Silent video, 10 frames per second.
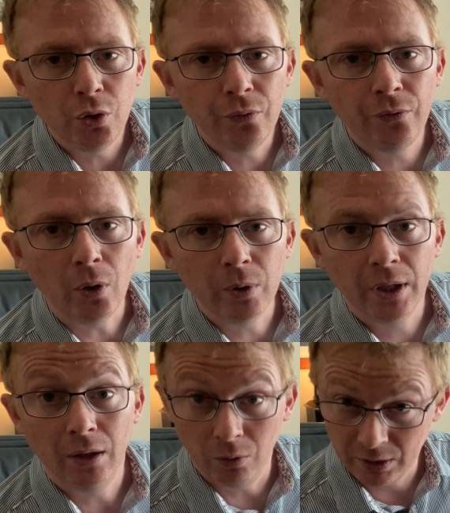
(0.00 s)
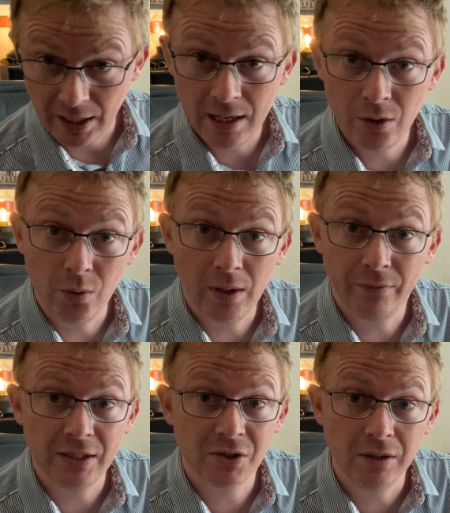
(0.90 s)
two folk, okay,
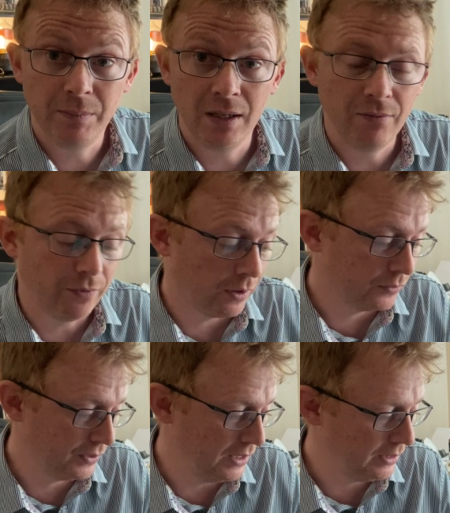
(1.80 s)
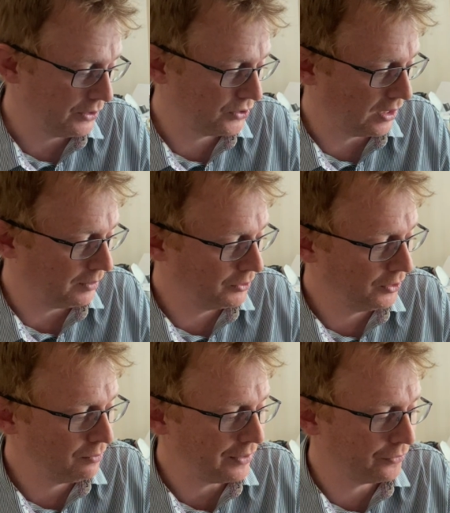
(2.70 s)
who have actually been involved in this.
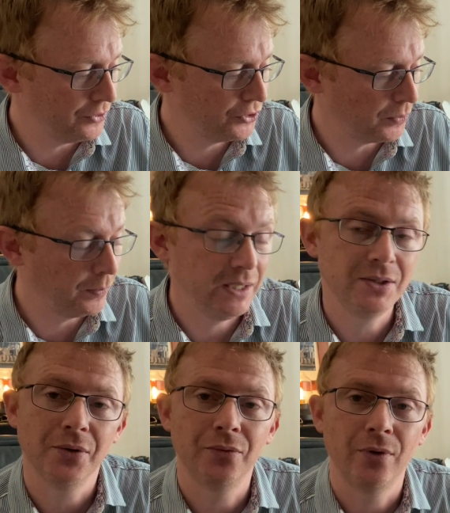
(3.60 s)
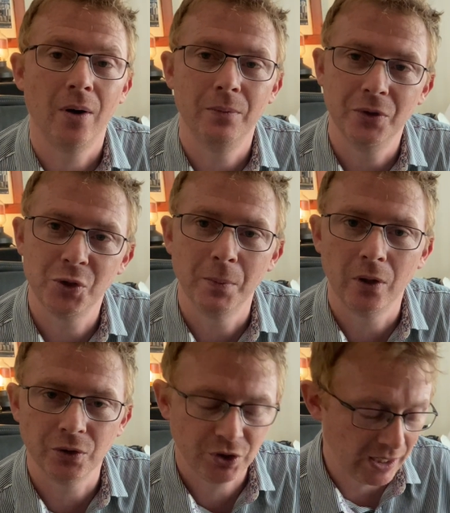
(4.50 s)
I'm going to reference Peter from The
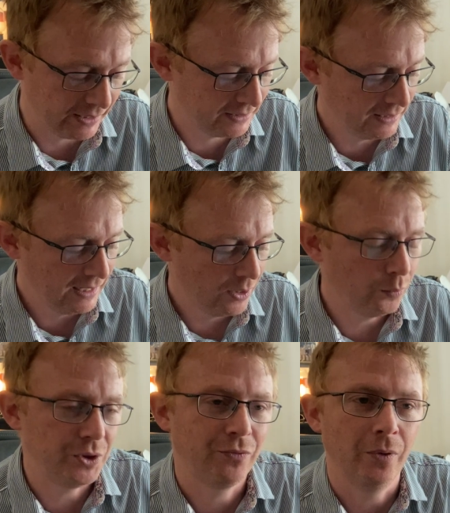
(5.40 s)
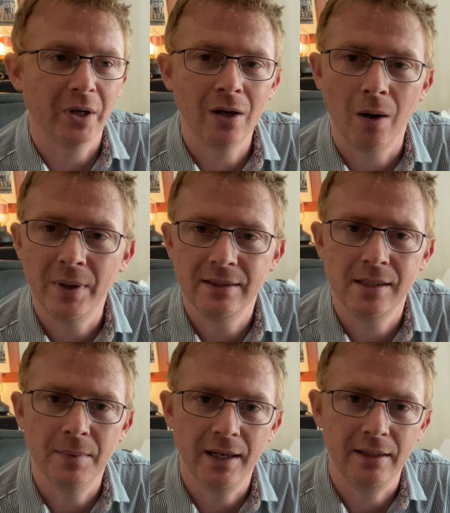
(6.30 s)
Small Shed, which from a
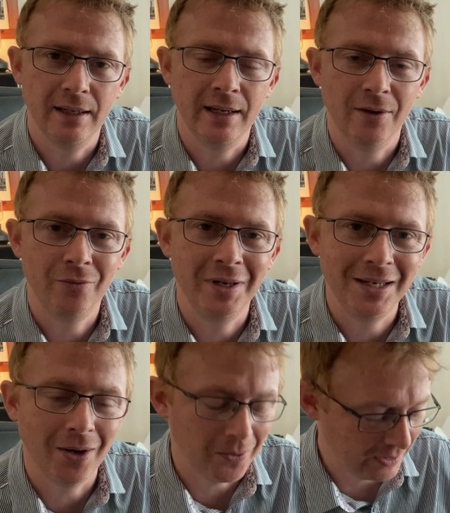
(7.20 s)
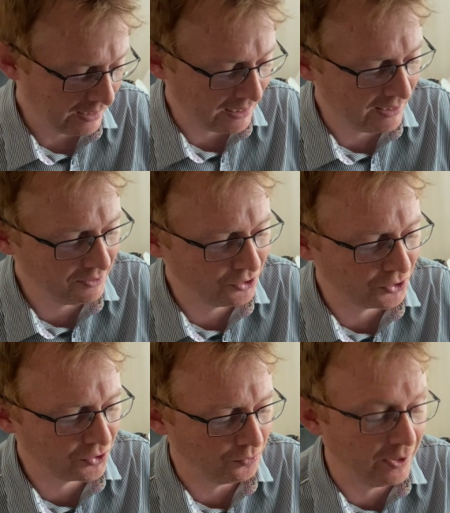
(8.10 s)
comment he made in a video, and it
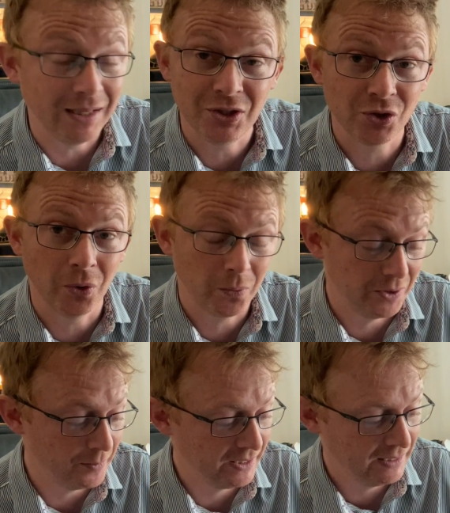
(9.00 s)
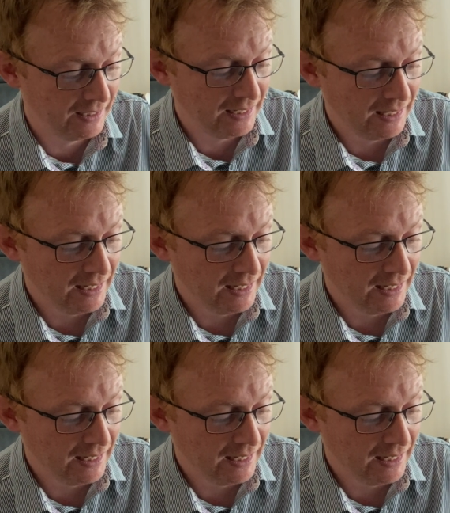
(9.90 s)
just really stuck with me.